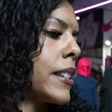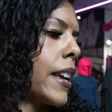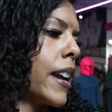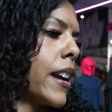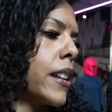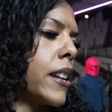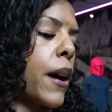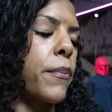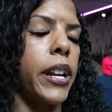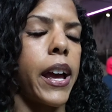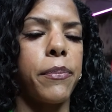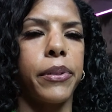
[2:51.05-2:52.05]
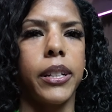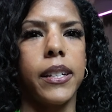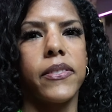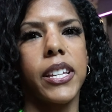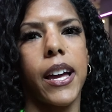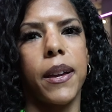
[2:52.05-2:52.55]
and I'm gonna have plenty
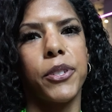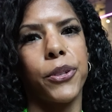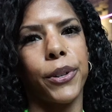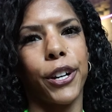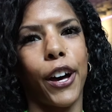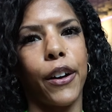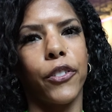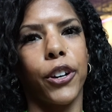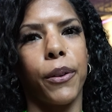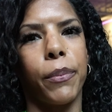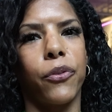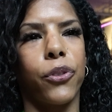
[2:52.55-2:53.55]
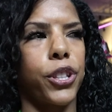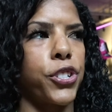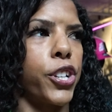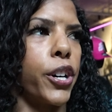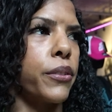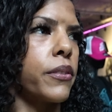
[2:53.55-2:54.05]
of time to recover before the
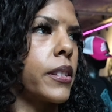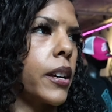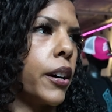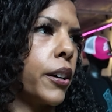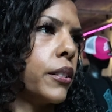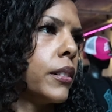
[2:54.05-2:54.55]
show. Yeah, so, and then you're